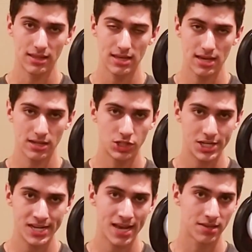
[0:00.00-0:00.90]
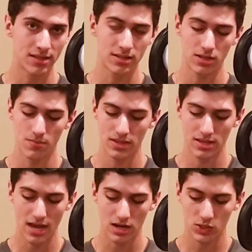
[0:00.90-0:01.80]
like the GES
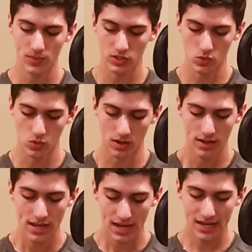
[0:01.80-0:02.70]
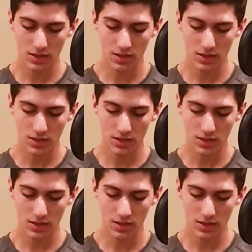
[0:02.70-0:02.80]
system and the Octopus core,